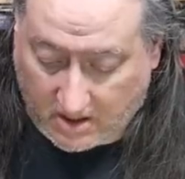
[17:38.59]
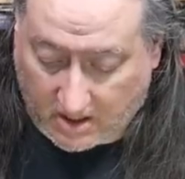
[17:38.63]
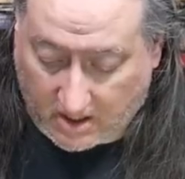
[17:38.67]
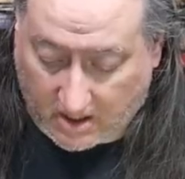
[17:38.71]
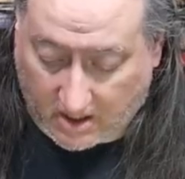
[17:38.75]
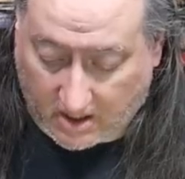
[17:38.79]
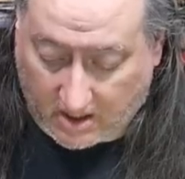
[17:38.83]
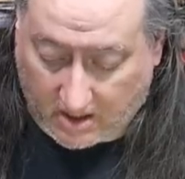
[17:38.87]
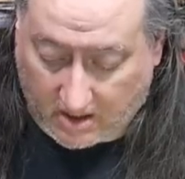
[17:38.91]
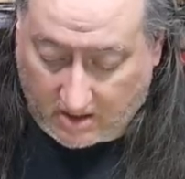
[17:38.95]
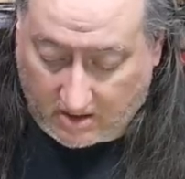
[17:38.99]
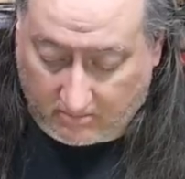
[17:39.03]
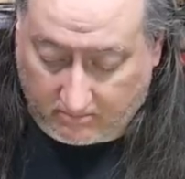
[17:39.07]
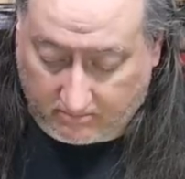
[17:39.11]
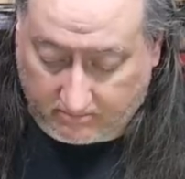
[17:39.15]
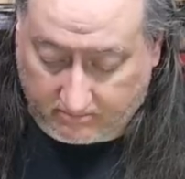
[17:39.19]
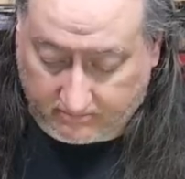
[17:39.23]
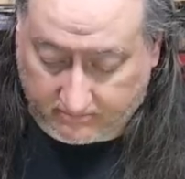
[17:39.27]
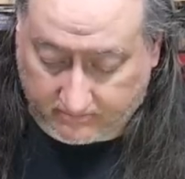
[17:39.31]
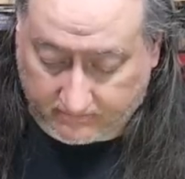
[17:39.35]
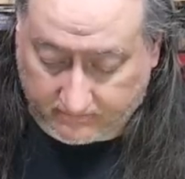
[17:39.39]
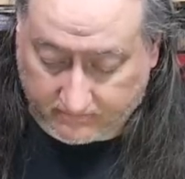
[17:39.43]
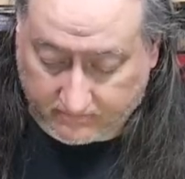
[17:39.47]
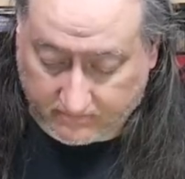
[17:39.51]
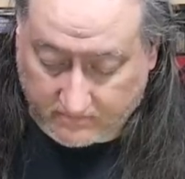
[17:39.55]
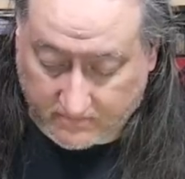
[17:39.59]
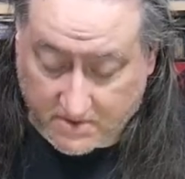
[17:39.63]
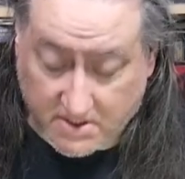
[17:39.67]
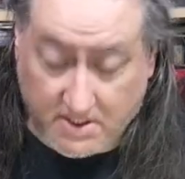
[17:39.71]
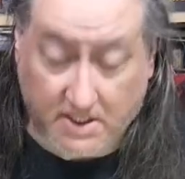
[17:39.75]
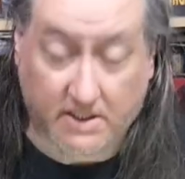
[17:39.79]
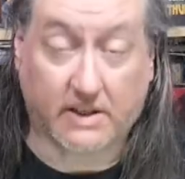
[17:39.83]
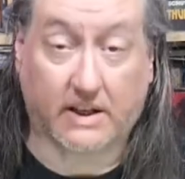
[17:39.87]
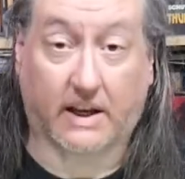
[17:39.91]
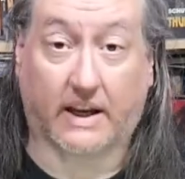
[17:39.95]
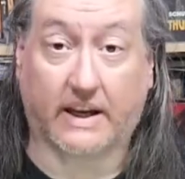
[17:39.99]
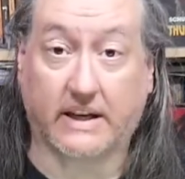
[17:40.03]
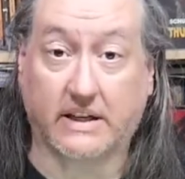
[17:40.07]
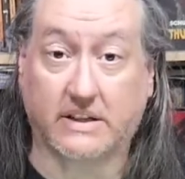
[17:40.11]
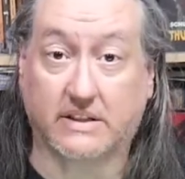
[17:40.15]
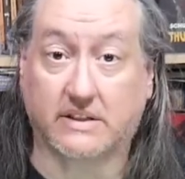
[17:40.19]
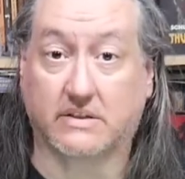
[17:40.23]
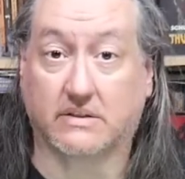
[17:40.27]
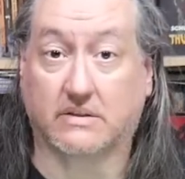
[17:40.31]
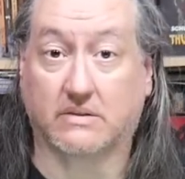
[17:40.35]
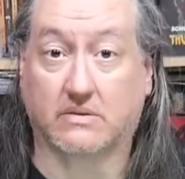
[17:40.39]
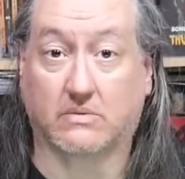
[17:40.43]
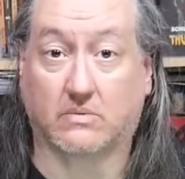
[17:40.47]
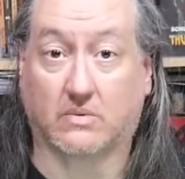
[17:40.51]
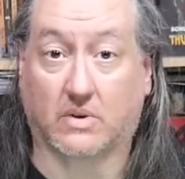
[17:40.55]

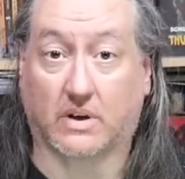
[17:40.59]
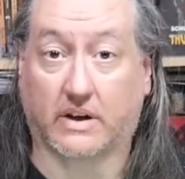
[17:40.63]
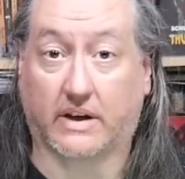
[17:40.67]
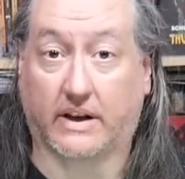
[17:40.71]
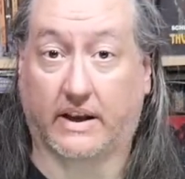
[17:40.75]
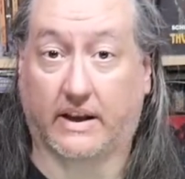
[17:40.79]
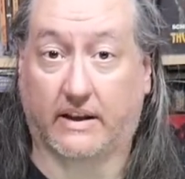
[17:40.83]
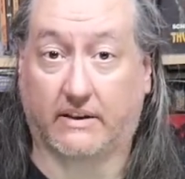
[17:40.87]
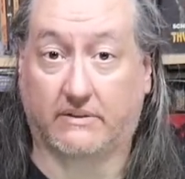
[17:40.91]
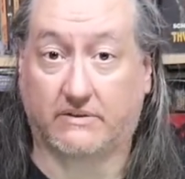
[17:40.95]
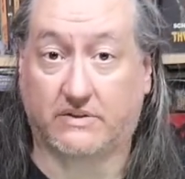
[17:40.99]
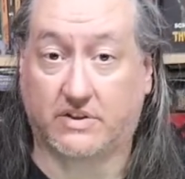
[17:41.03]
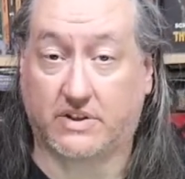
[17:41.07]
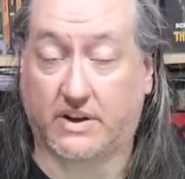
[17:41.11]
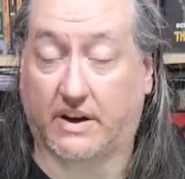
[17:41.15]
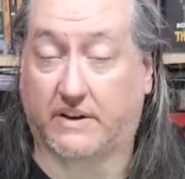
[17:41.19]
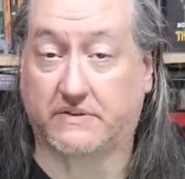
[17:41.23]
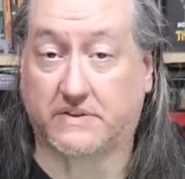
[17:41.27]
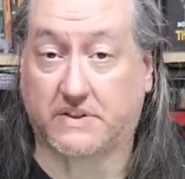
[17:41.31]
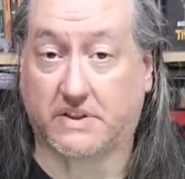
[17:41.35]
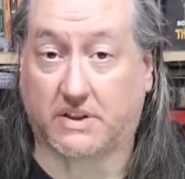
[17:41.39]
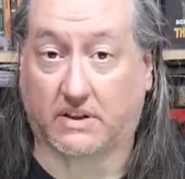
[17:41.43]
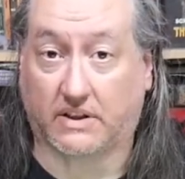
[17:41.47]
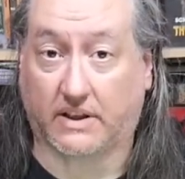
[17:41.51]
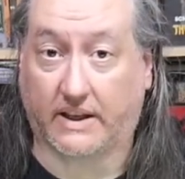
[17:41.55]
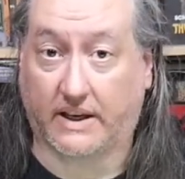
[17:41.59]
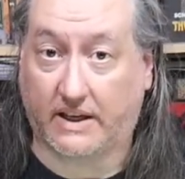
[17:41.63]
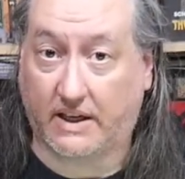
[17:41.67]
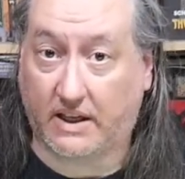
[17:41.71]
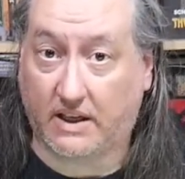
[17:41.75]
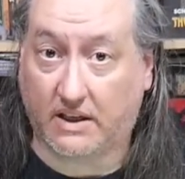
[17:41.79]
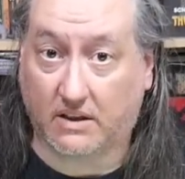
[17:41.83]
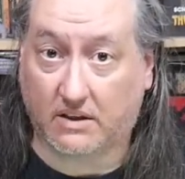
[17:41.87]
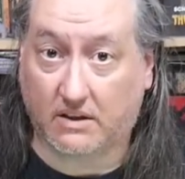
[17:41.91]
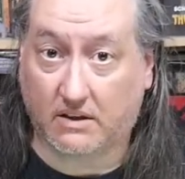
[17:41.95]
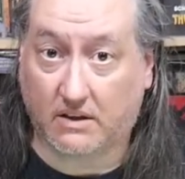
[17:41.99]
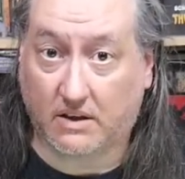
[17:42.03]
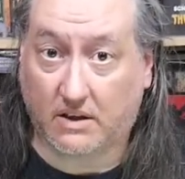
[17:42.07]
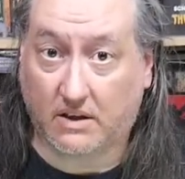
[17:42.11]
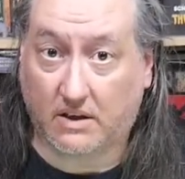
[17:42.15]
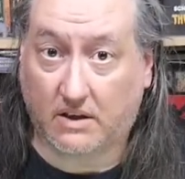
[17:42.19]
Tonight, we're going to have Jeff Talanian,